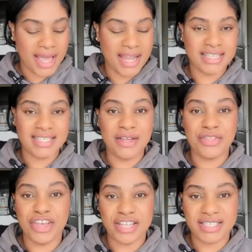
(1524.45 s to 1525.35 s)
and it's now
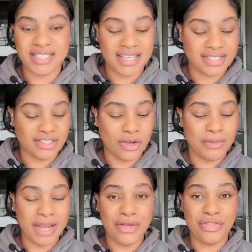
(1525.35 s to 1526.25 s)
36. So
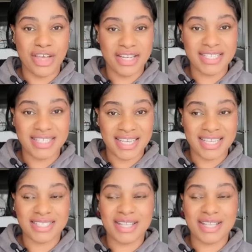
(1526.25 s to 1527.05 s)
I'm now 36,